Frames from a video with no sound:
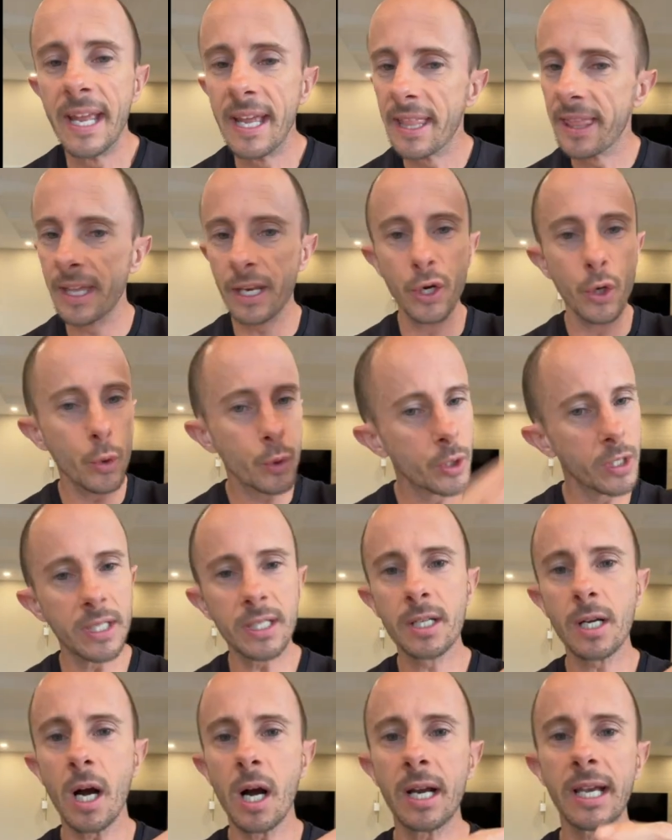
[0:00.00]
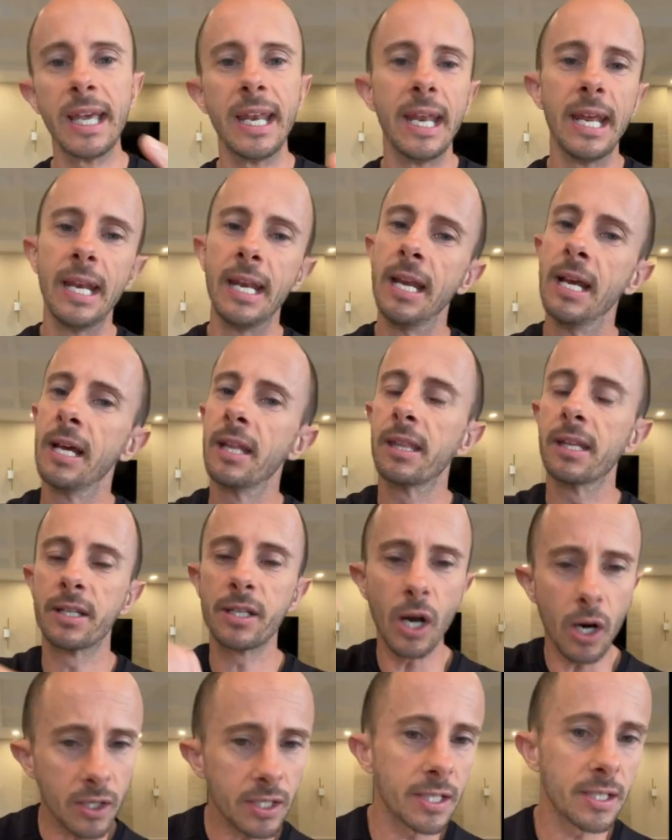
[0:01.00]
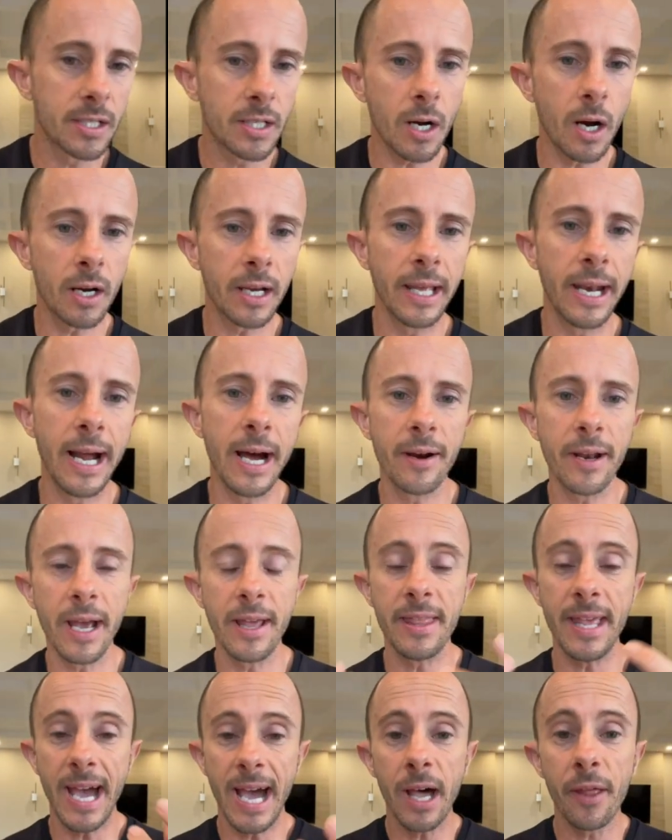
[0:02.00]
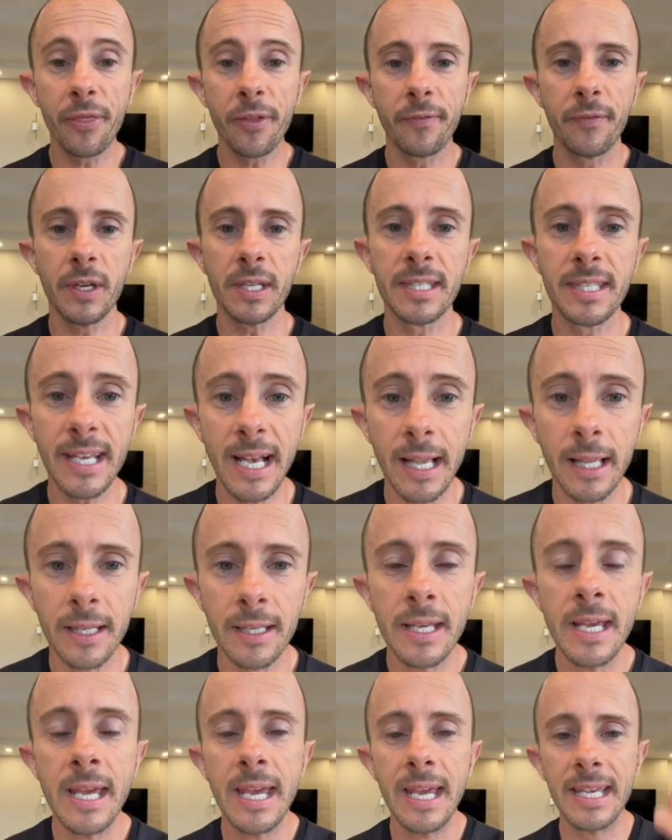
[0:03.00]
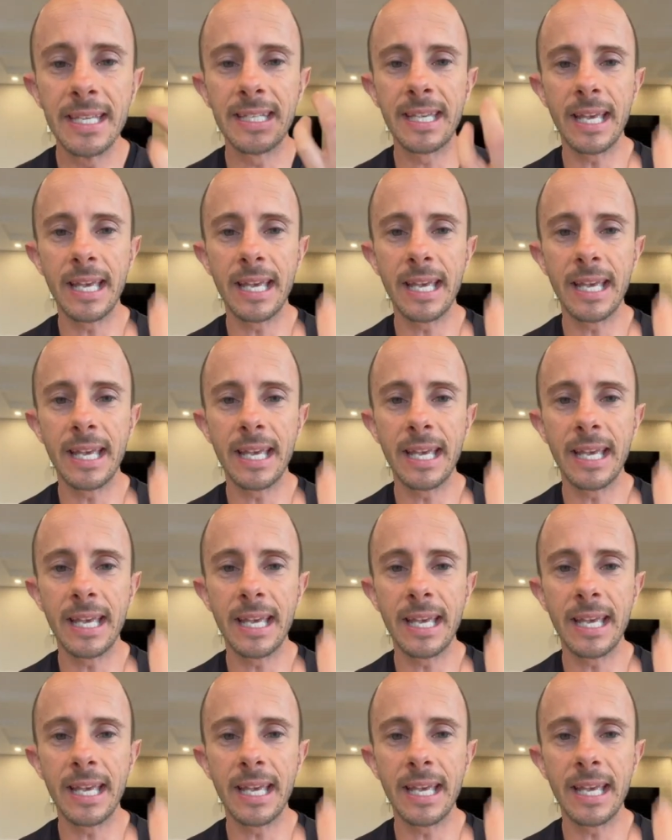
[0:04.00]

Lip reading: The nutrients can't get in, the toxins can't get out, and the health of your cell is